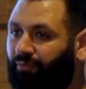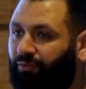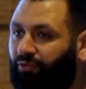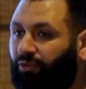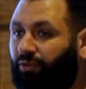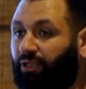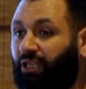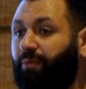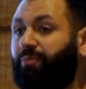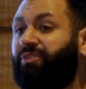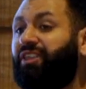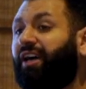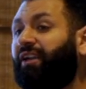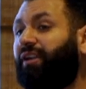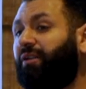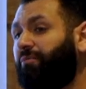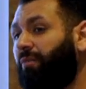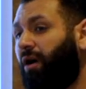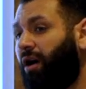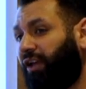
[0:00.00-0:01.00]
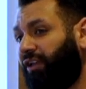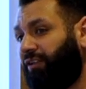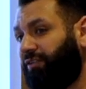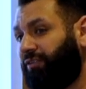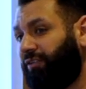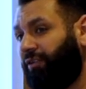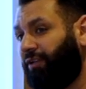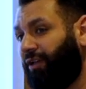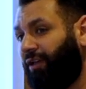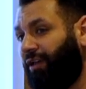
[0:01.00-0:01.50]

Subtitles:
So keep that in mind.